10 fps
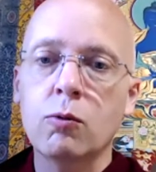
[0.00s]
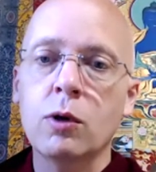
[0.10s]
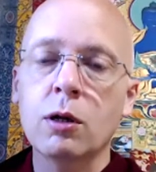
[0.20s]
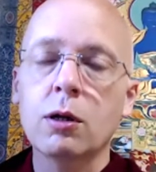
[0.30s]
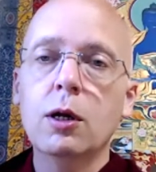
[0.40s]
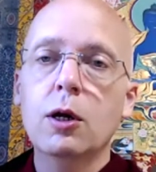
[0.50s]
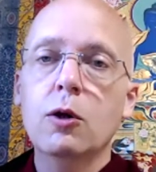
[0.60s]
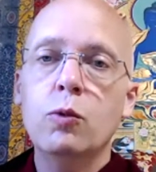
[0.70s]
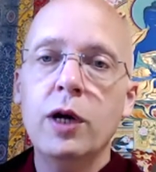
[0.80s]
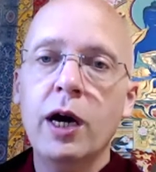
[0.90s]
Well,
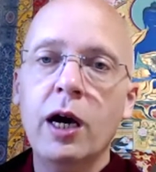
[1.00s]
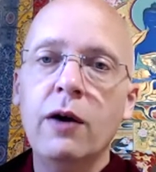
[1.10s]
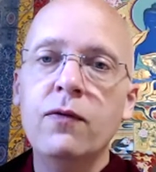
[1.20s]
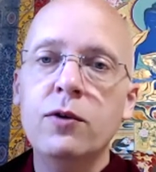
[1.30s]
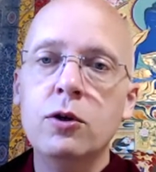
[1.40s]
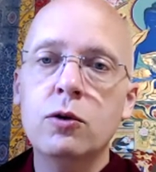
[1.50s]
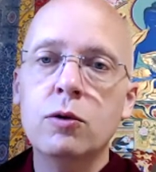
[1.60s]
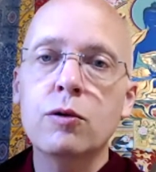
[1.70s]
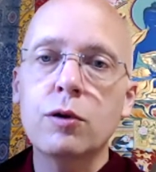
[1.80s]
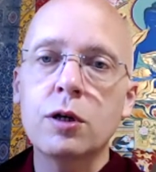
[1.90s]
we have to
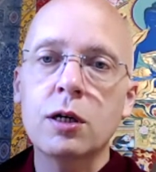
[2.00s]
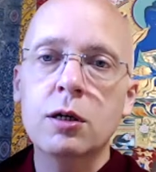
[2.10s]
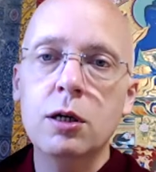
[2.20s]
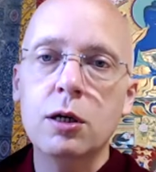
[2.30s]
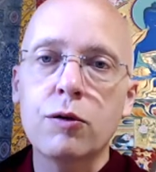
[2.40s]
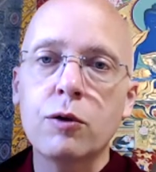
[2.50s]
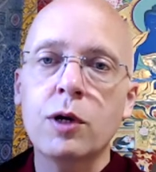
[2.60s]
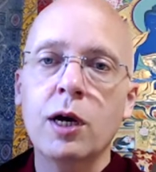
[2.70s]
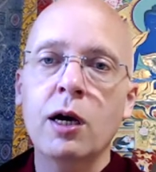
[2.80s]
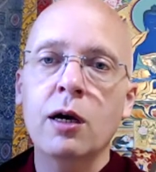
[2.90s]
use the techniques that we
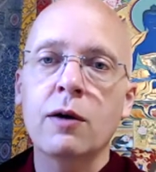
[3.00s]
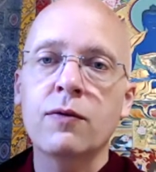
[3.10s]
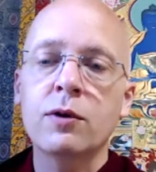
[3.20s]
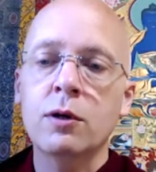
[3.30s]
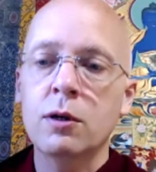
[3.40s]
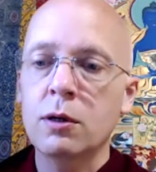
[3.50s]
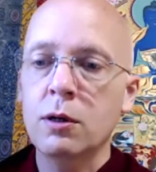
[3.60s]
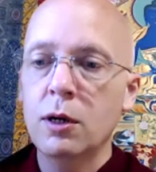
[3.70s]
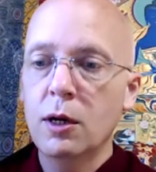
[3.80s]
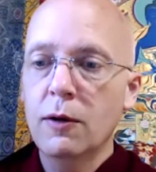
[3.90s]
have in